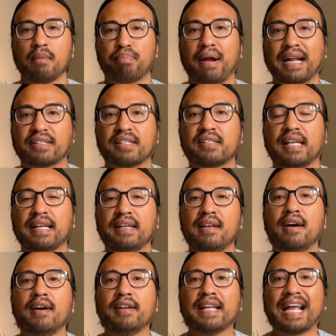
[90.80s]
Practicing
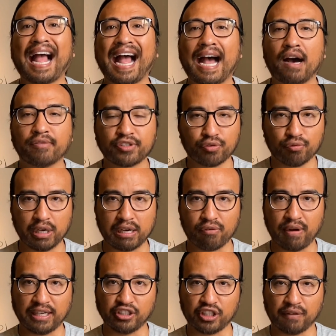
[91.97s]
learning how to
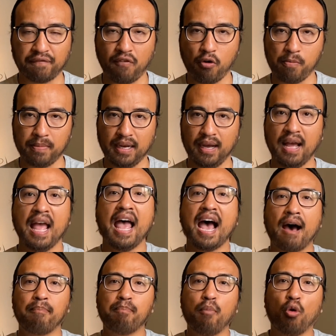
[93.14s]
rearranging formula
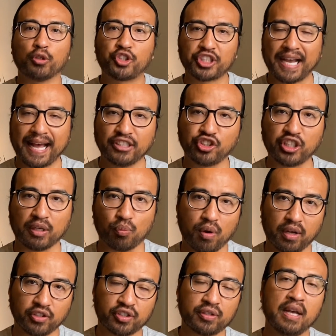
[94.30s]
and more challenging
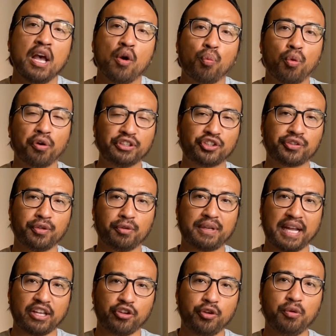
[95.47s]
ones will ensure
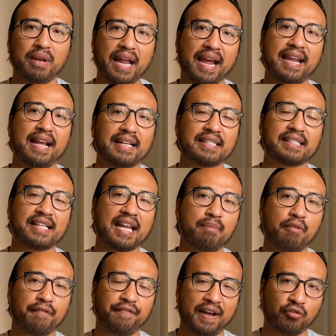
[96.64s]
that you lay a
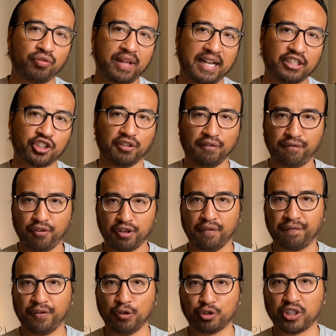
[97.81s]
stable foundation for your
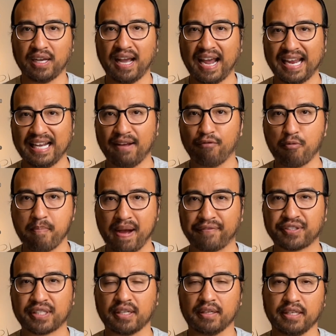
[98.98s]
future A-level math
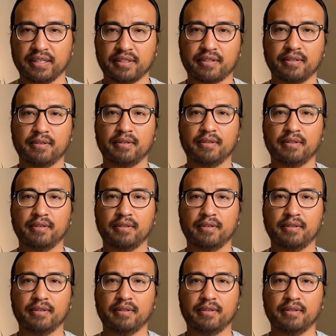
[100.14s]
studies.